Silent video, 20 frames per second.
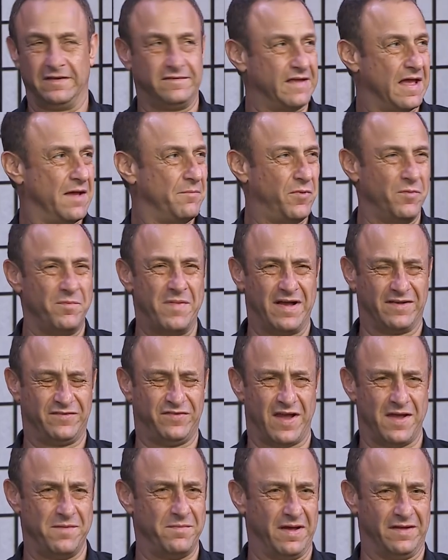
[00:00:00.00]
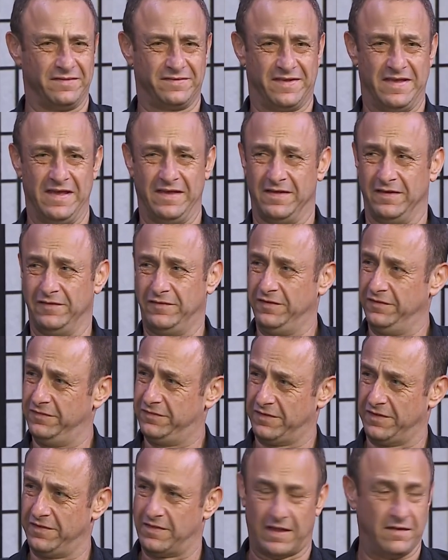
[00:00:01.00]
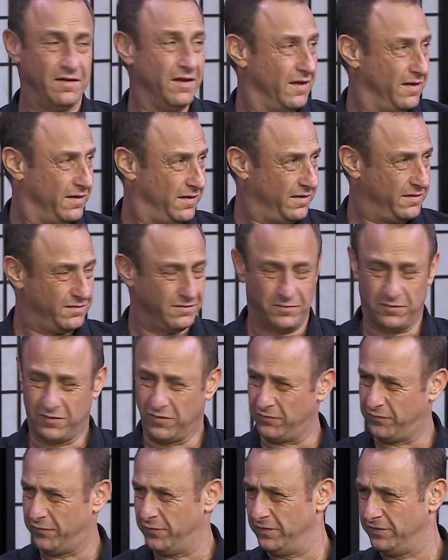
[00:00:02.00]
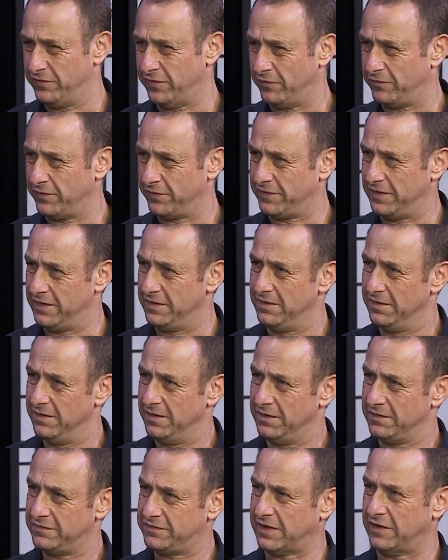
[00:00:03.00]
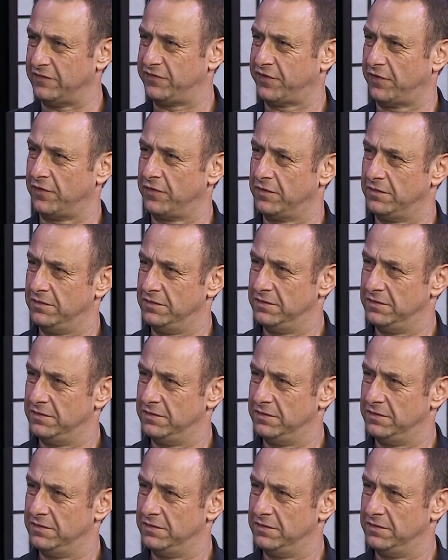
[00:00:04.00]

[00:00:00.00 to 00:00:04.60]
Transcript: an example, Mark Jamar's kicking. Did you see that? We've got footage of it. The we do have